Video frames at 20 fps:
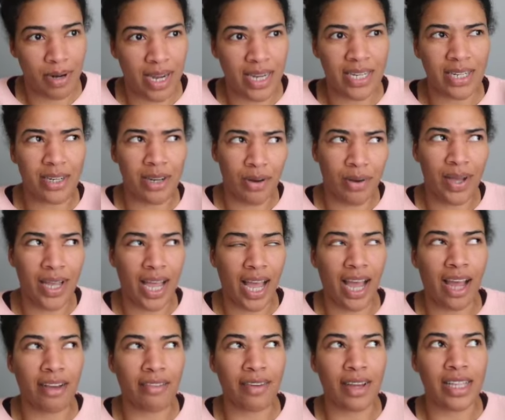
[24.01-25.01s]
I know I
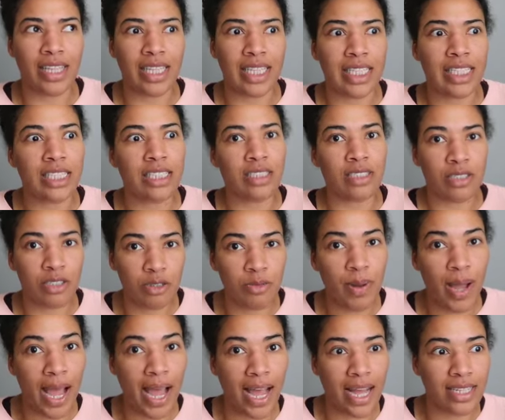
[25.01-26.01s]
have at least 2
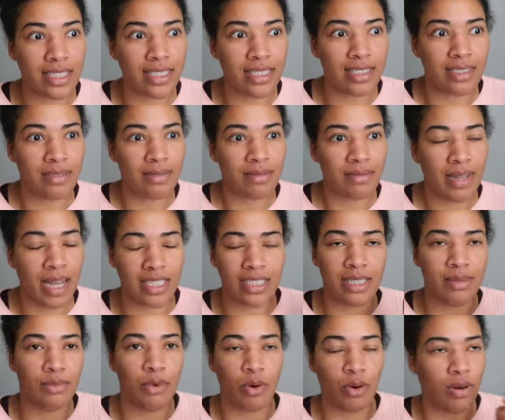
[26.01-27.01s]
pads,
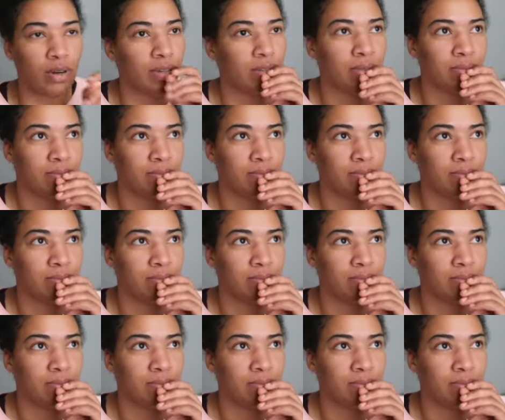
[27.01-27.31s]
actually more,